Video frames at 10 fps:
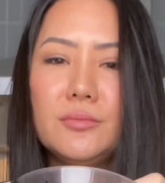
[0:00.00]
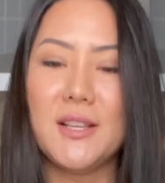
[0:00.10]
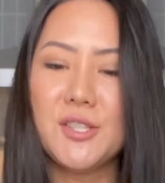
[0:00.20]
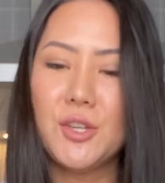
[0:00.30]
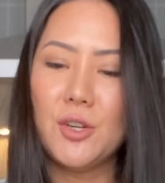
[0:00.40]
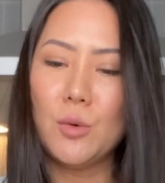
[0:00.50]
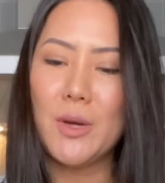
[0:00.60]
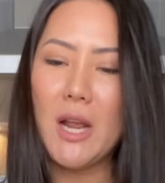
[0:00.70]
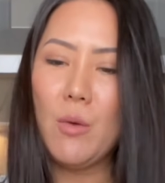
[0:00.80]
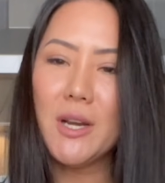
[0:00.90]
So what
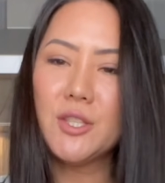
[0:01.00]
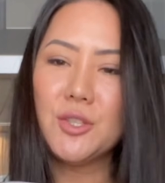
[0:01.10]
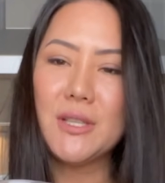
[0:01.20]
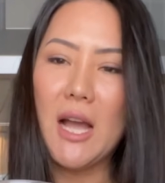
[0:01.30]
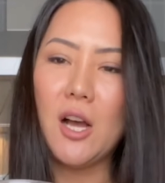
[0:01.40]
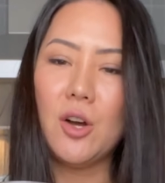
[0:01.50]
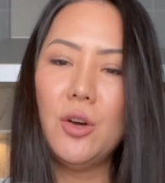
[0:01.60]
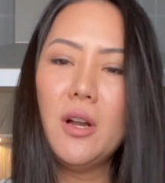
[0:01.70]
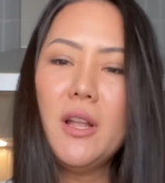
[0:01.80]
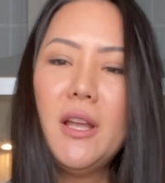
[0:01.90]
I want to do now
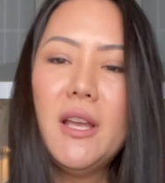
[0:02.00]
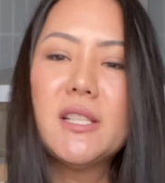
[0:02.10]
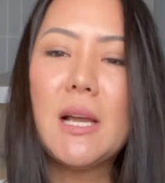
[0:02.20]
is I'm